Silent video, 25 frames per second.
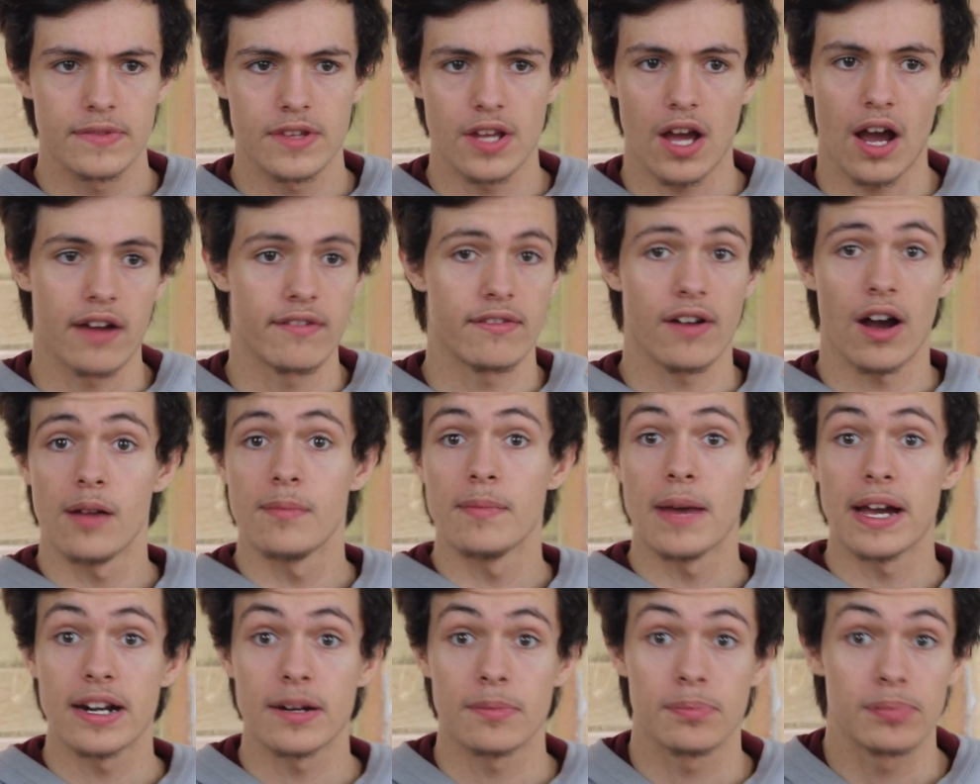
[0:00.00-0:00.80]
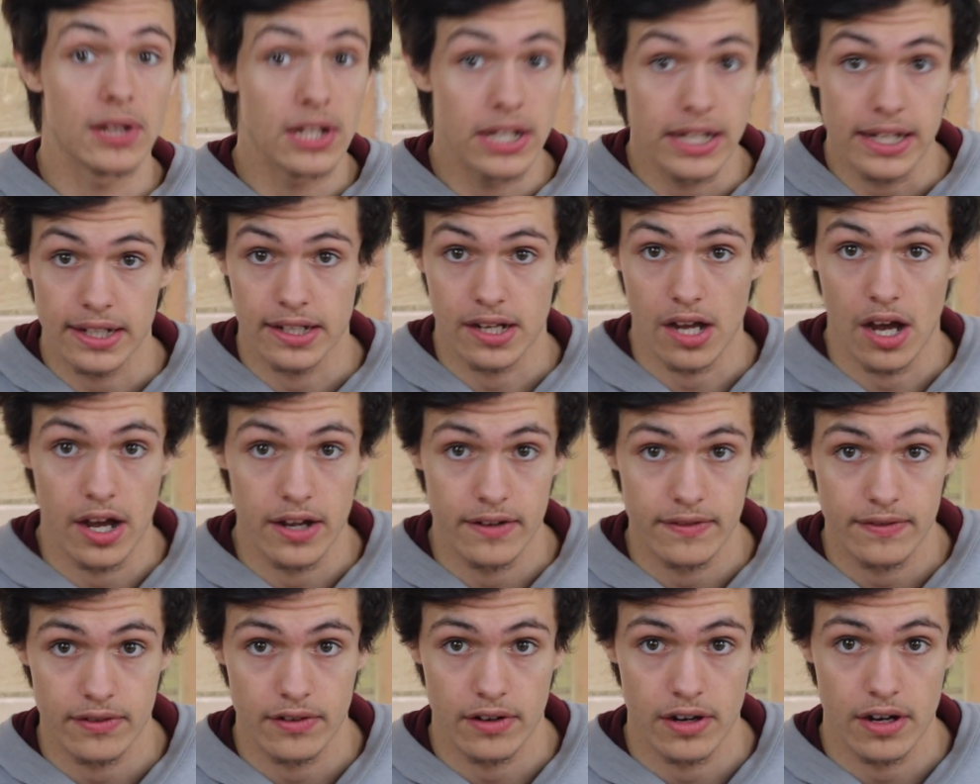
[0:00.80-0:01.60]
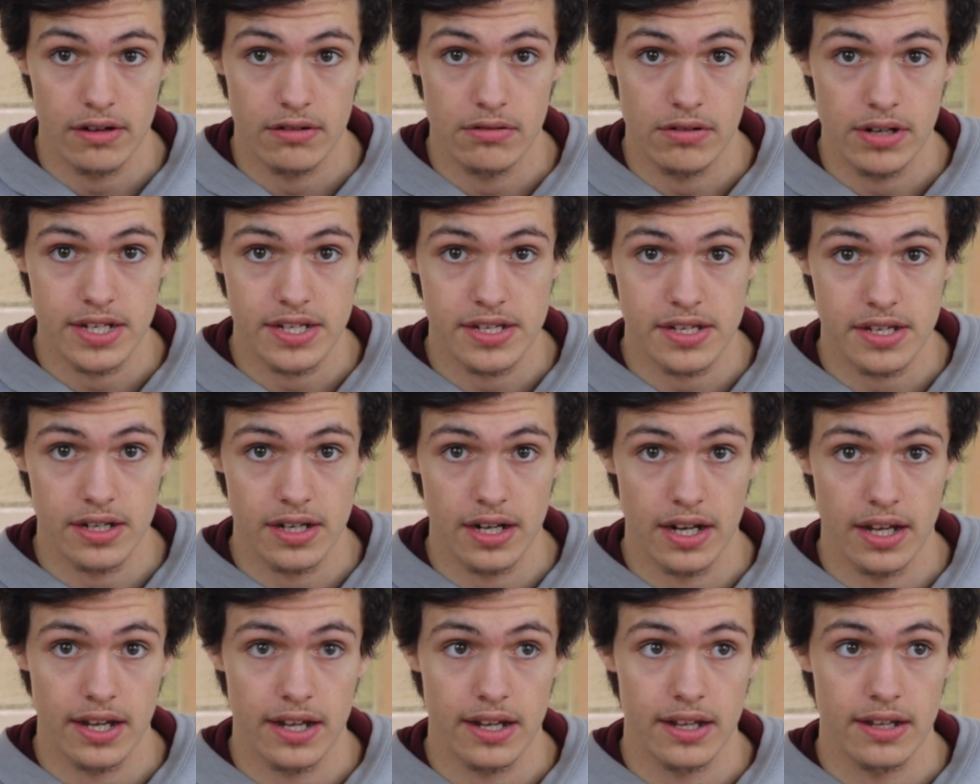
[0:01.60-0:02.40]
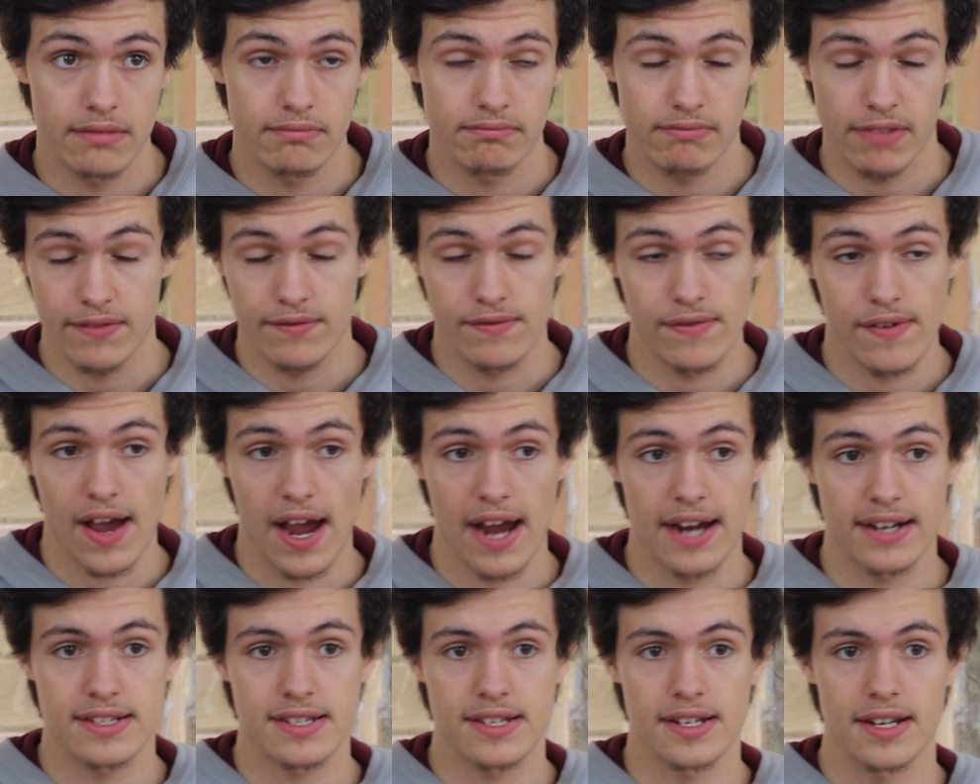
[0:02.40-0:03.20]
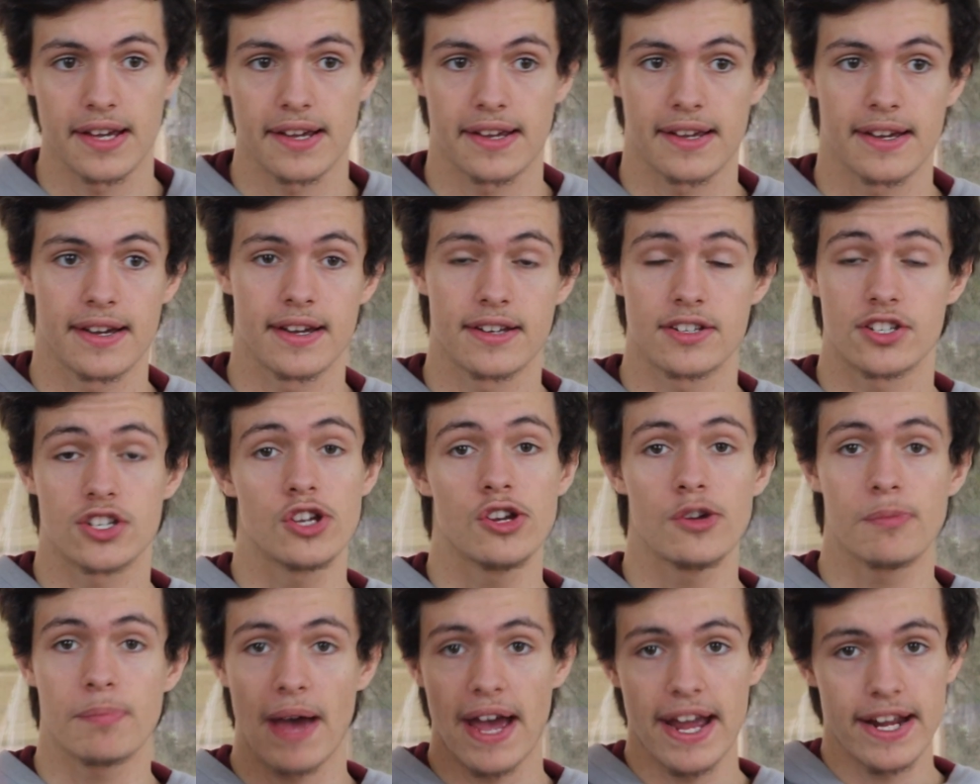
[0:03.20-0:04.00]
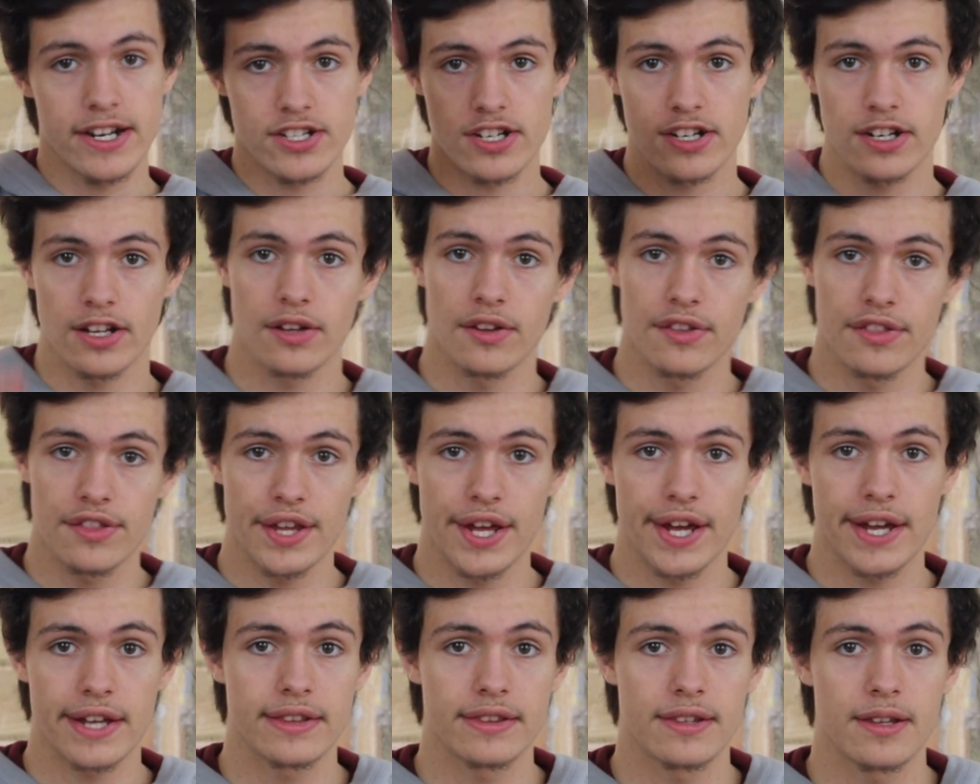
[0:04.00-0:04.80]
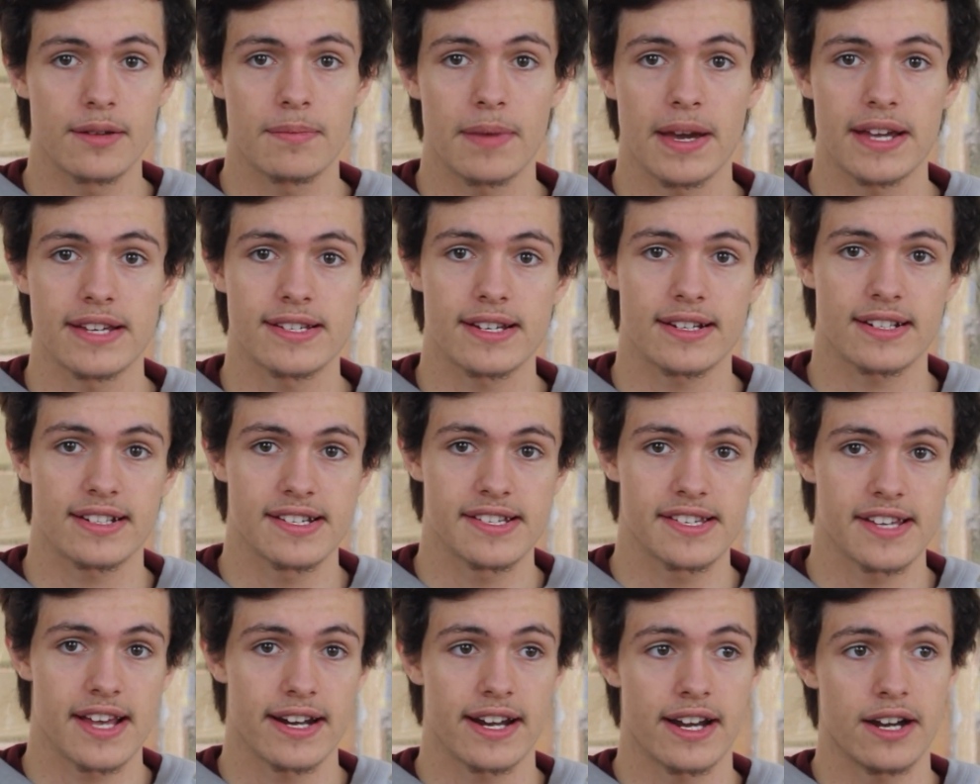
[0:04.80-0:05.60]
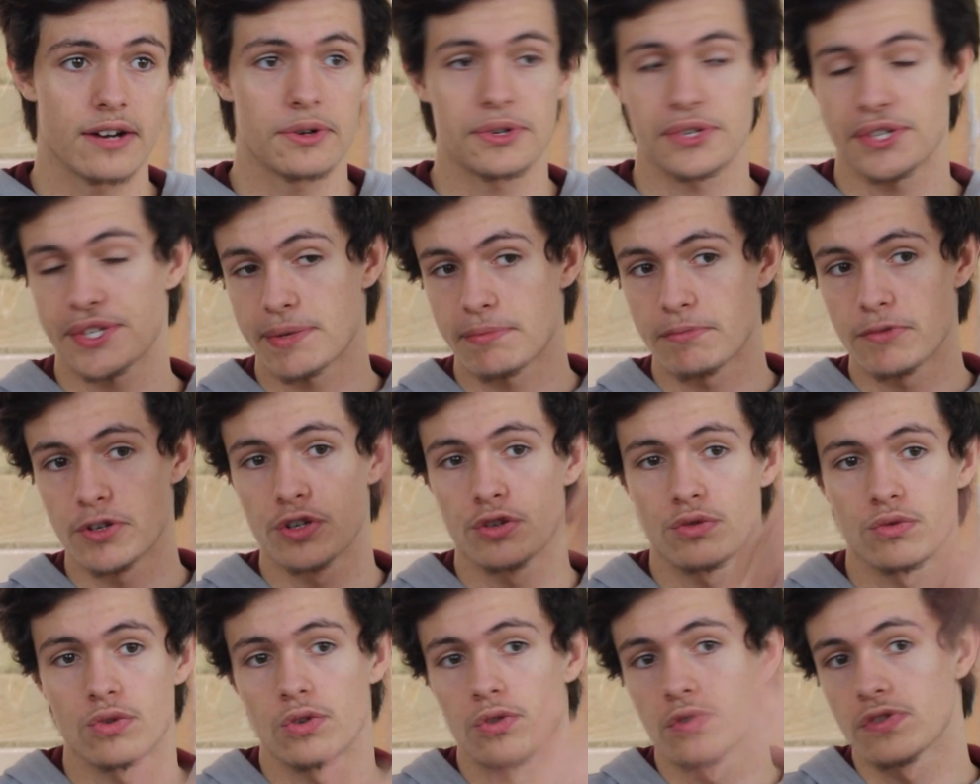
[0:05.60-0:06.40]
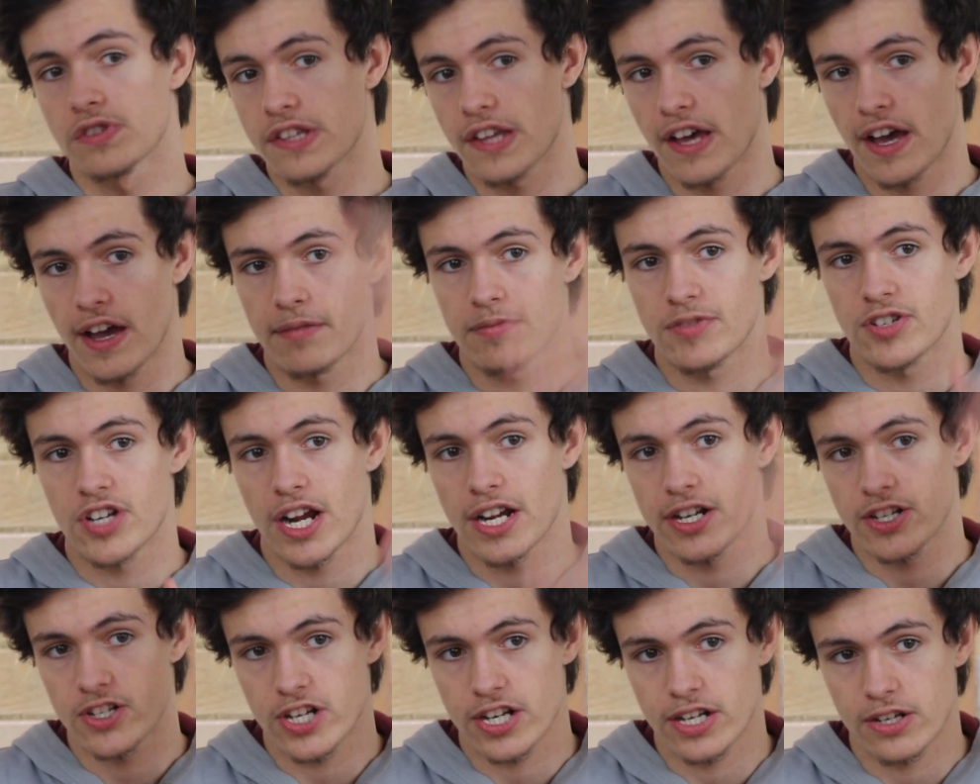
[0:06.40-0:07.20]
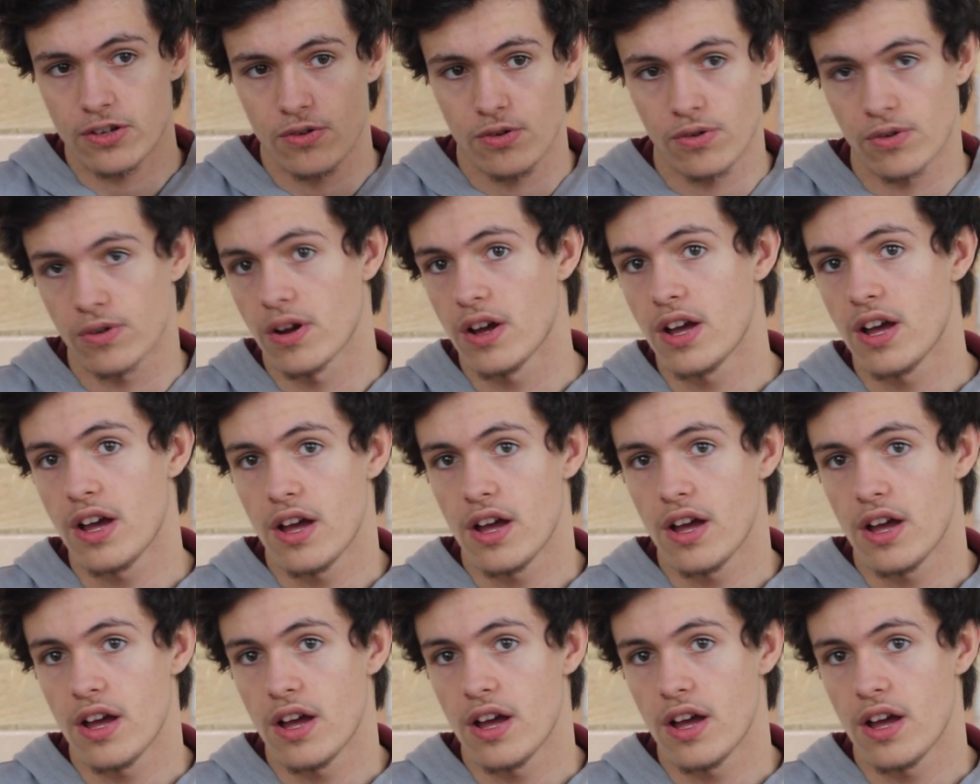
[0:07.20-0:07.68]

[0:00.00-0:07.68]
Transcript: I made a player guide for it recently, in fact, like a 2-page little thing that basically said, here are some new rules that I'm changing or